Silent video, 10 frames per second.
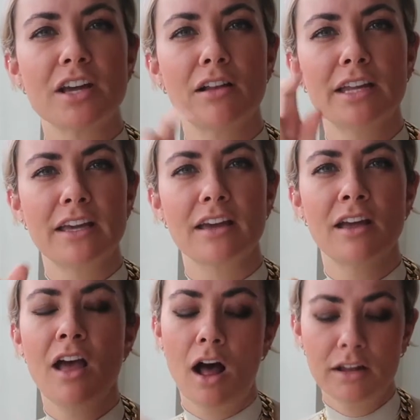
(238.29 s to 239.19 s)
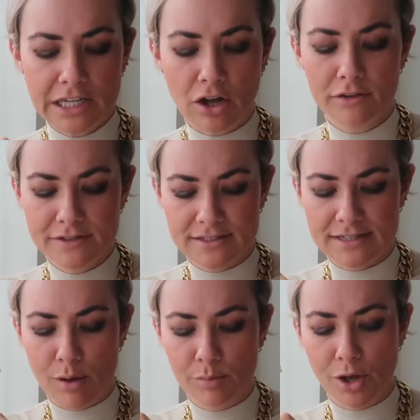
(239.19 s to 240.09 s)
I'll link all of this
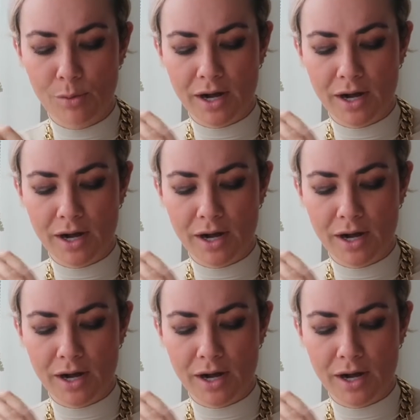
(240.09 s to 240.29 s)
down below,